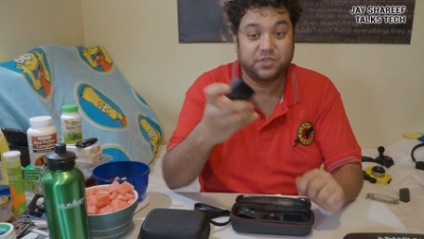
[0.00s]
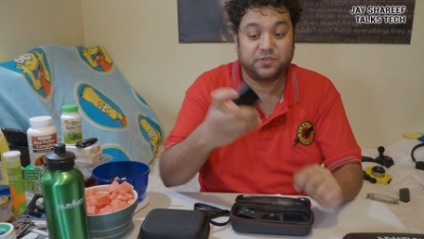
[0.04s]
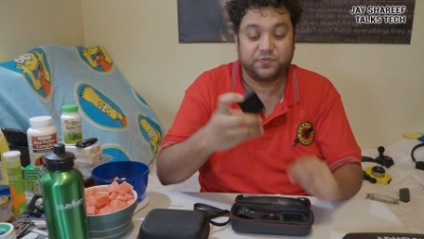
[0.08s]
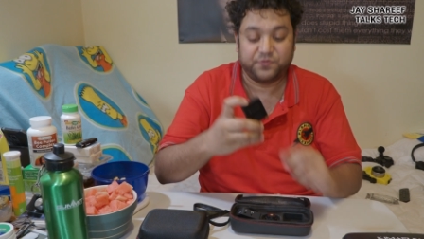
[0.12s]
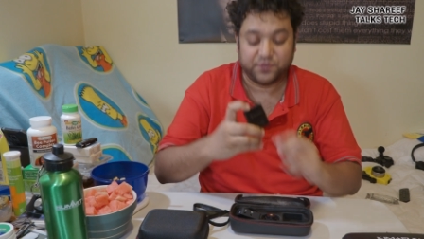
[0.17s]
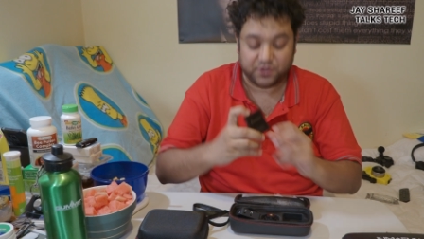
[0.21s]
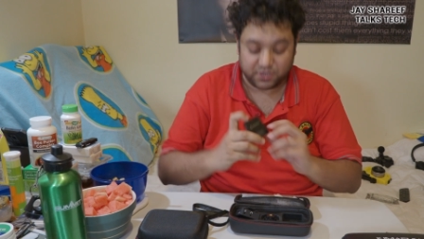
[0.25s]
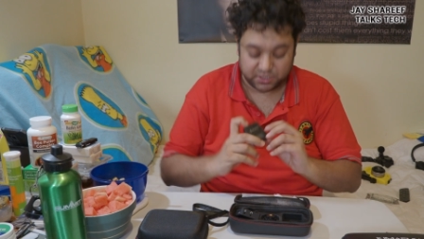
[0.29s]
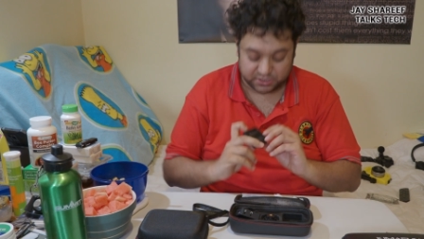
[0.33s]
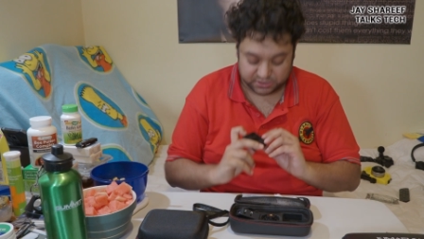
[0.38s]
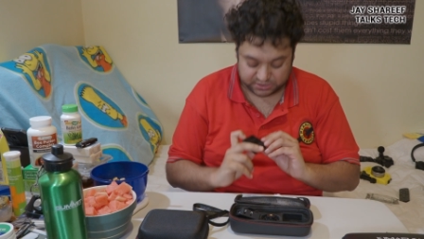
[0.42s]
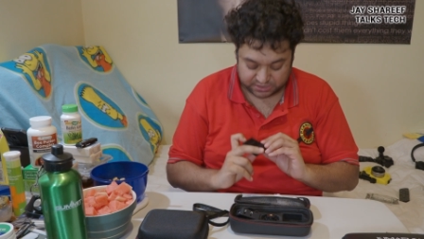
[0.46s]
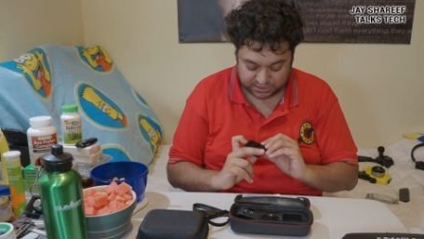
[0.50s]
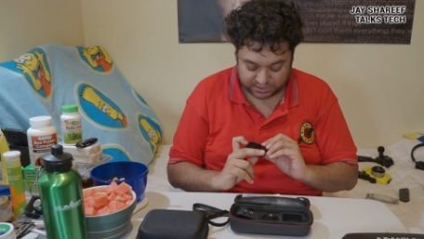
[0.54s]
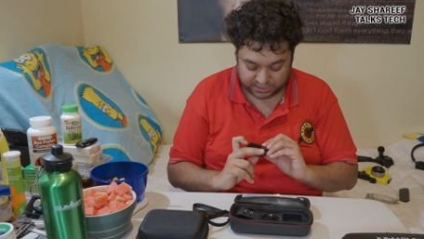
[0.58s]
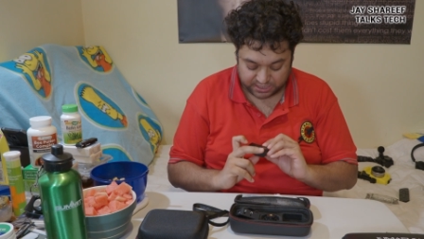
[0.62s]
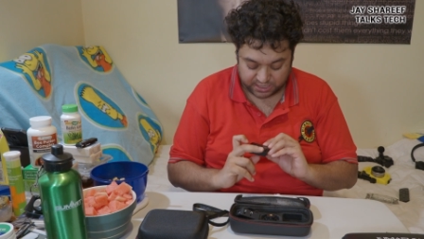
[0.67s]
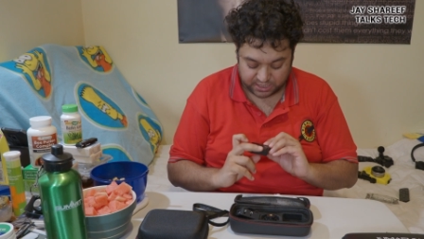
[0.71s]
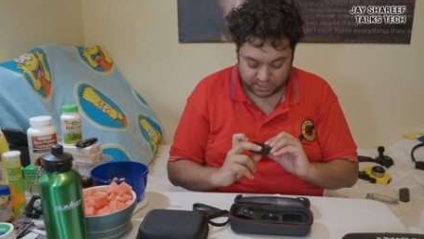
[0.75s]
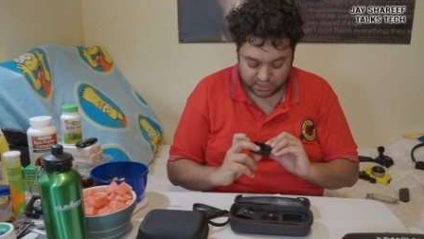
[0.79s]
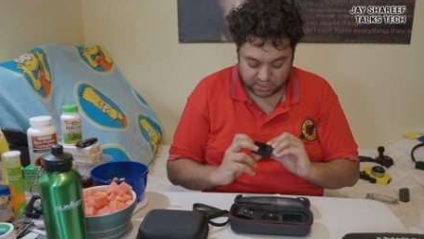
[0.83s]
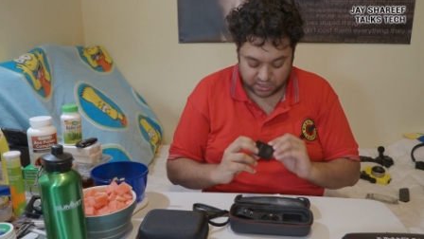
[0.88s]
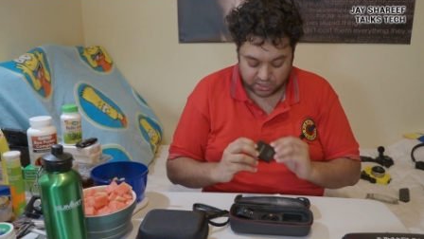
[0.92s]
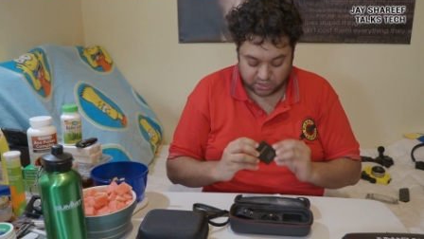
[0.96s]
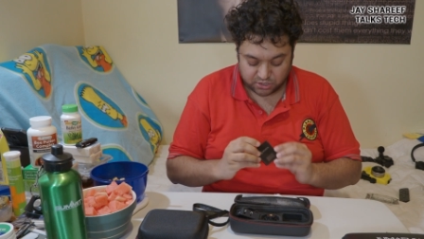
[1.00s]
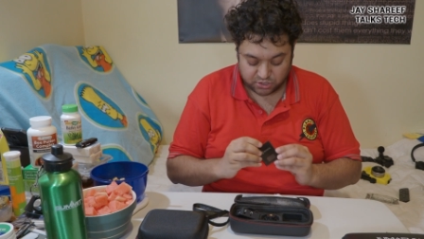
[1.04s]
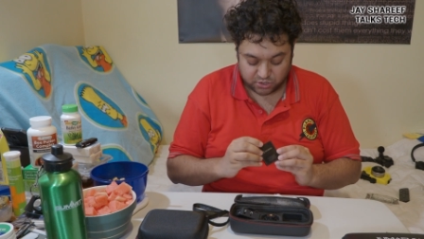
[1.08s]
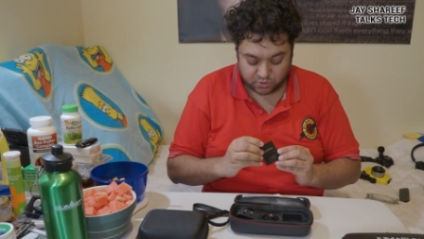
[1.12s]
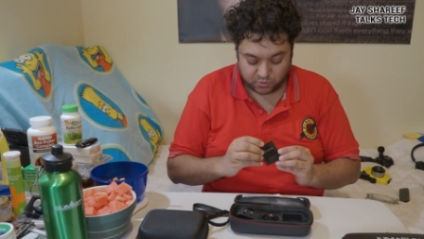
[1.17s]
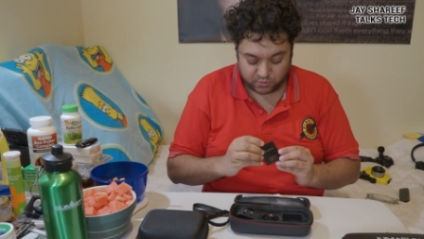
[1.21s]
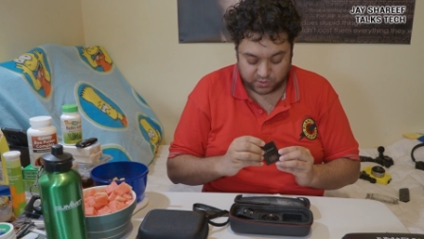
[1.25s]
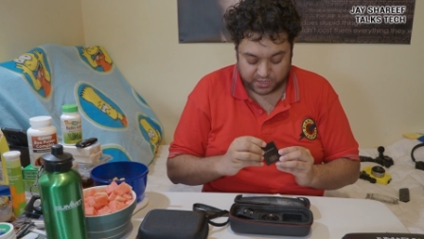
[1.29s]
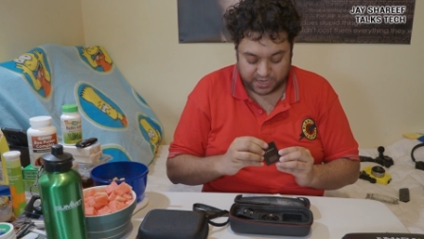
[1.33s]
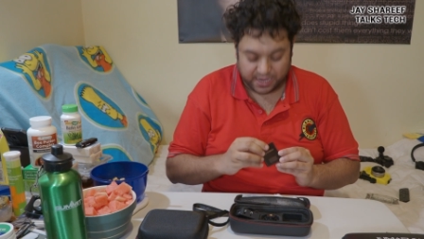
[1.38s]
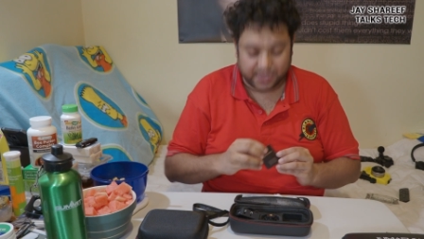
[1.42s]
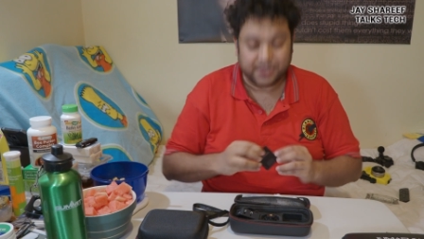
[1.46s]
Firstly, you
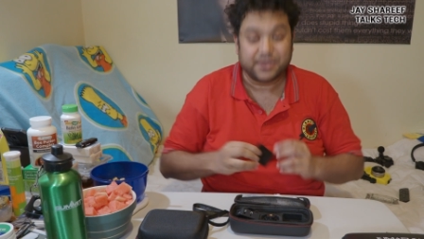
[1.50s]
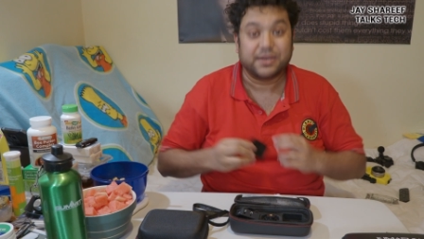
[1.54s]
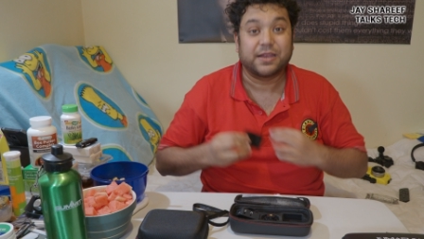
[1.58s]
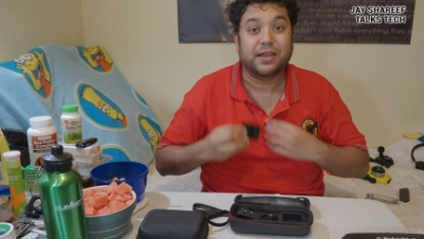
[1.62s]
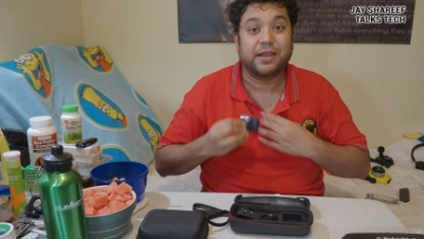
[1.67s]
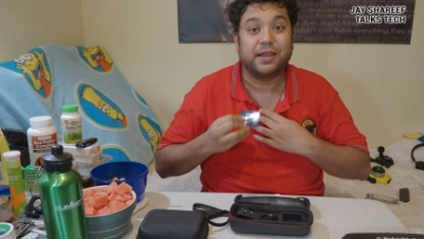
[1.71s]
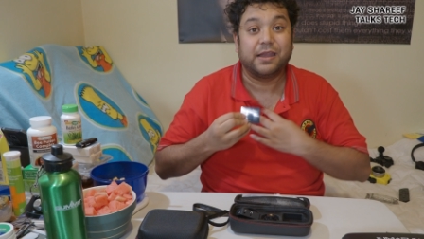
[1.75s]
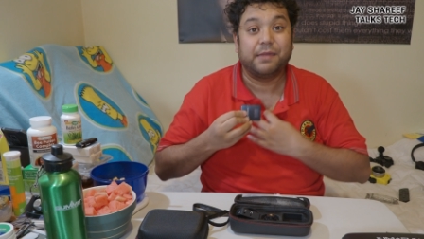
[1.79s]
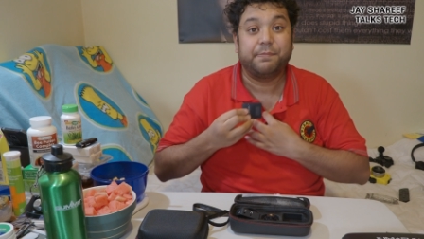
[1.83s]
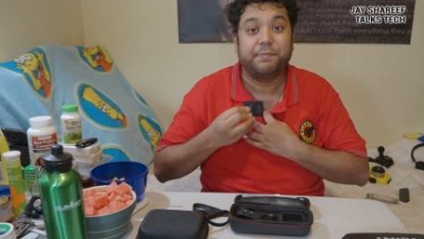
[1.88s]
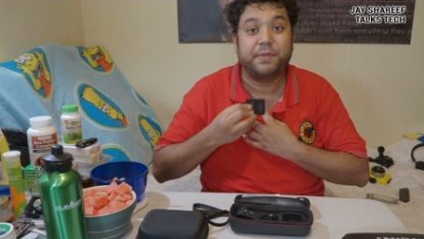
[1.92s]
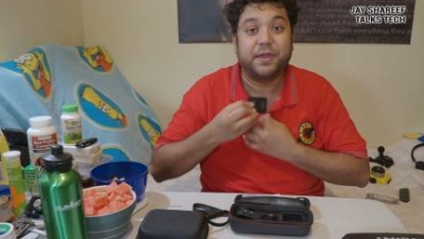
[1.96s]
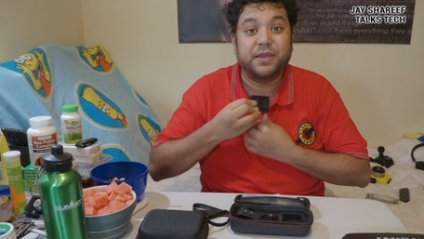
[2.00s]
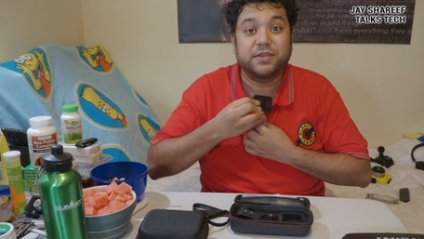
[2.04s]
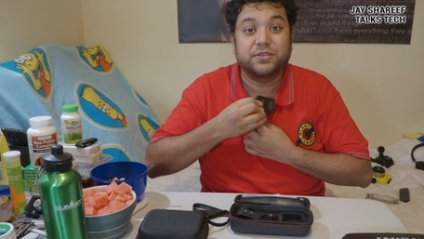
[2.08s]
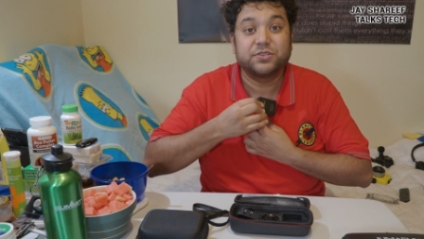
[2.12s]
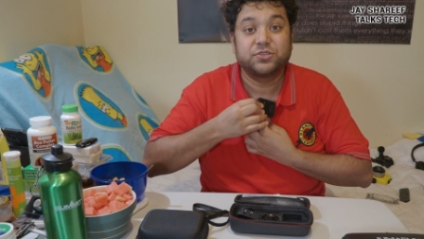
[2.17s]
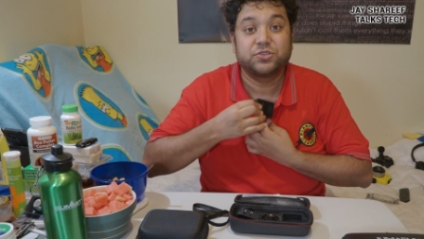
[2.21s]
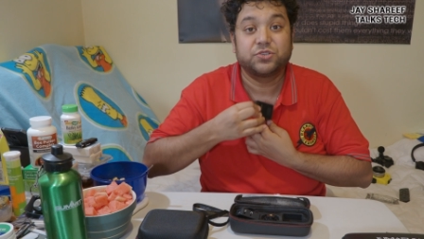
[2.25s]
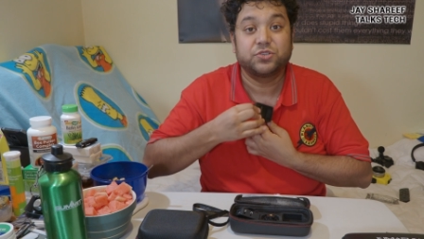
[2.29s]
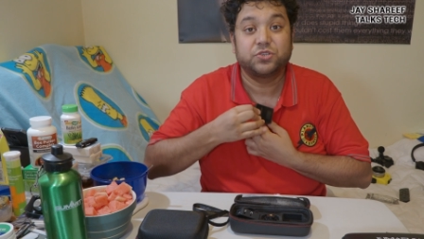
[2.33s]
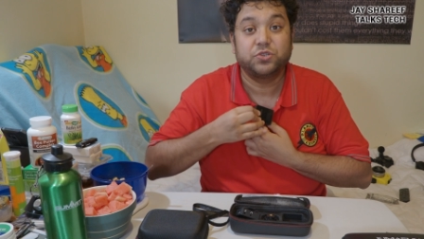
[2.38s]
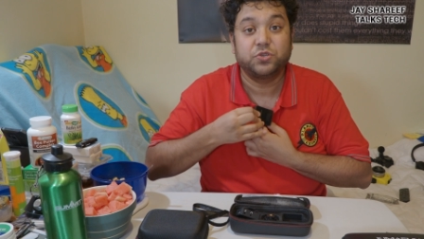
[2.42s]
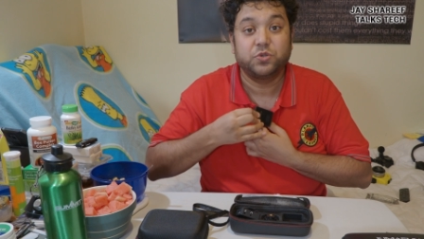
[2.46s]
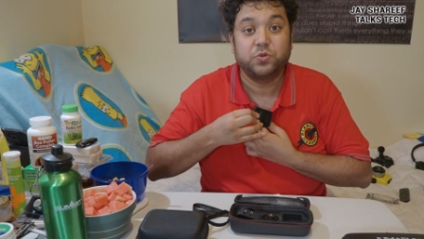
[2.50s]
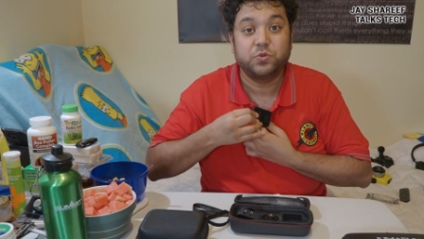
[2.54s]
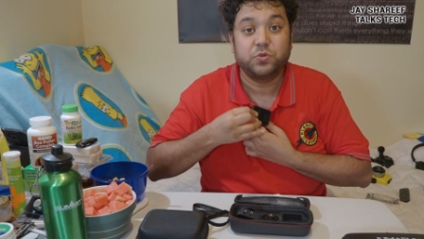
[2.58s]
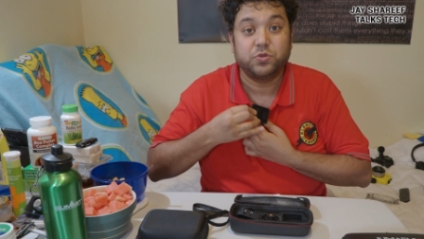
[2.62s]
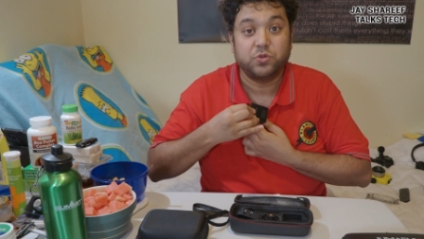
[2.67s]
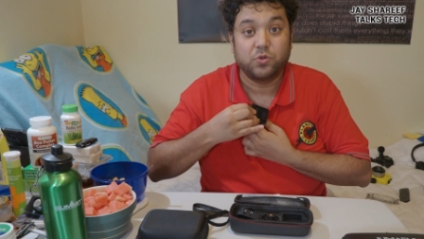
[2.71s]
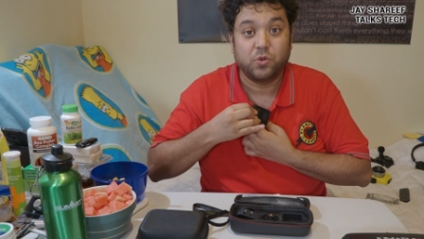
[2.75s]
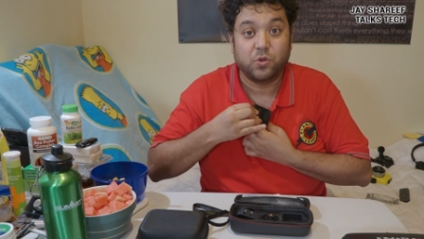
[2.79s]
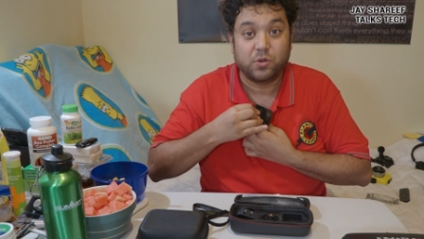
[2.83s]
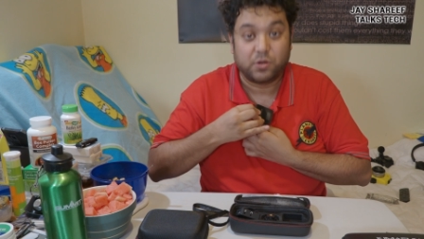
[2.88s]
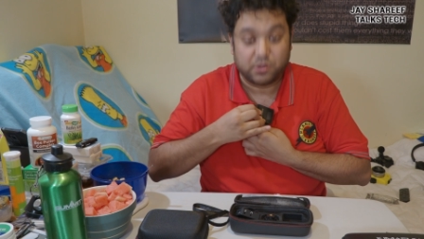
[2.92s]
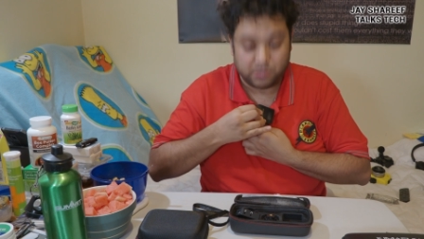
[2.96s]
can clip it to
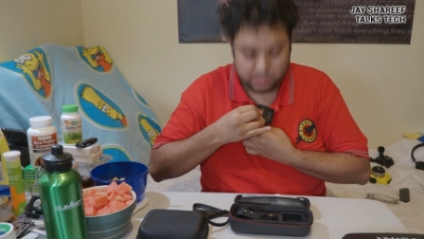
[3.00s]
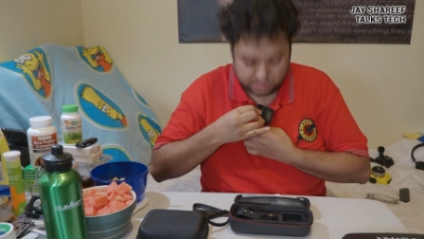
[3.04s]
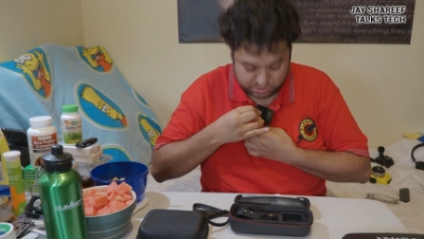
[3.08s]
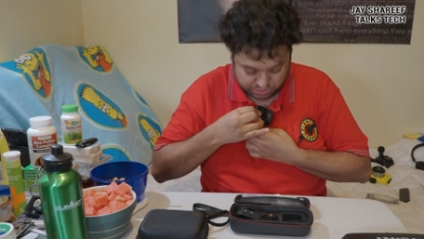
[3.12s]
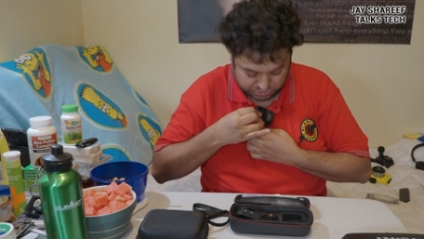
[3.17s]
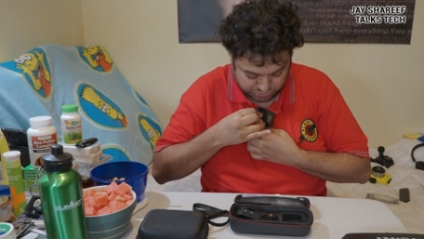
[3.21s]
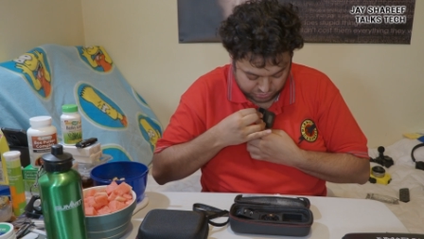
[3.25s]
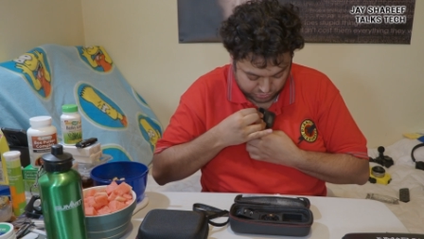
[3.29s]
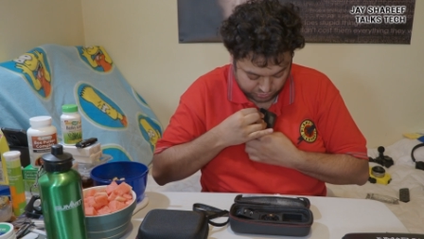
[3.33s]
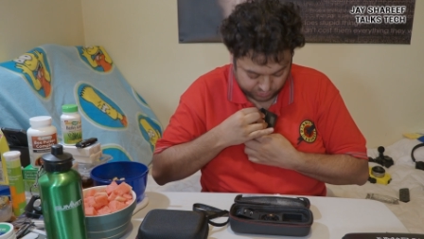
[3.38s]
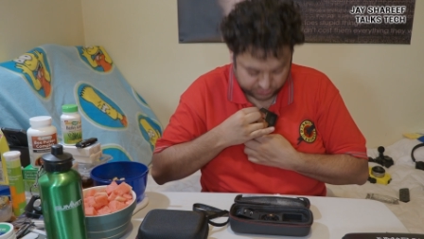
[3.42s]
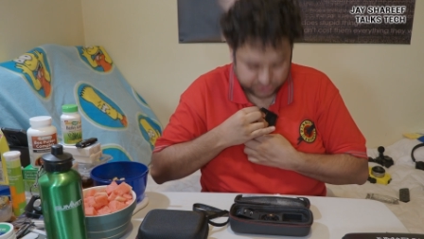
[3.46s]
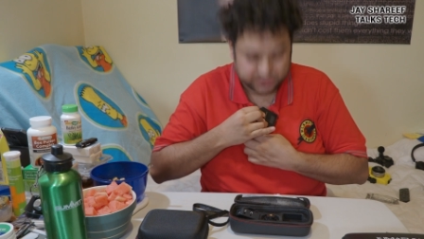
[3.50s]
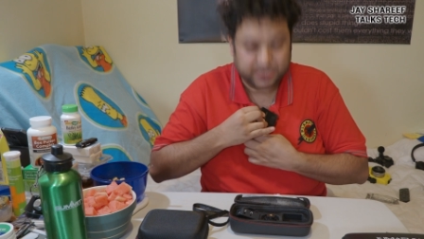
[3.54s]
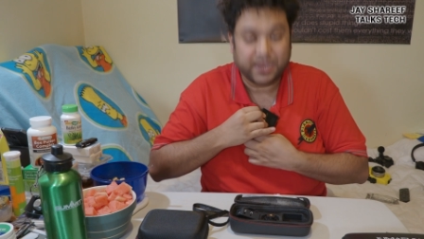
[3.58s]
your clothes,